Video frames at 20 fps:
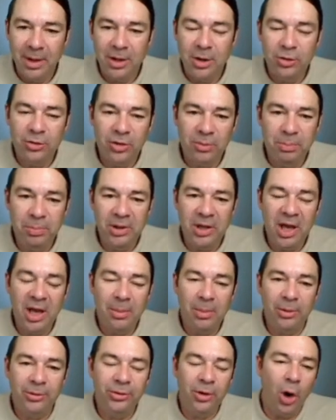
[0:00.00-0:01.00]
you should be
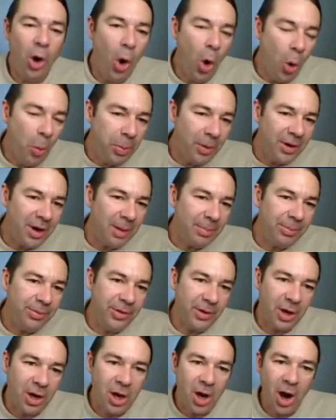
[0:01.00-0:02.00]
able to open up
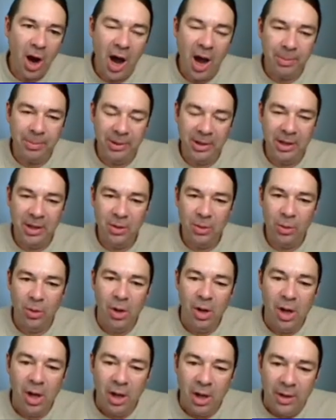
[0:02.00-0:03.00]
the copy
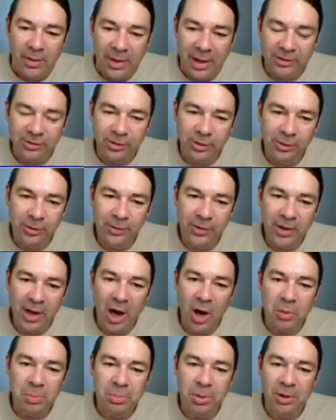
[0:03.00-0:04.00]
that's under the
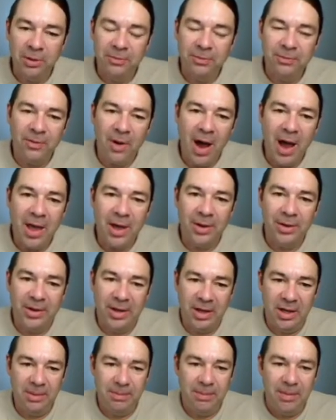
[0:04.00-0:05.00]
output file
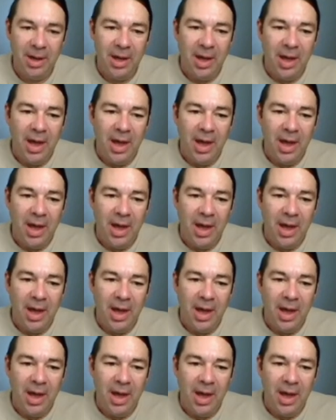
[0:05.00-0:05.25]
name,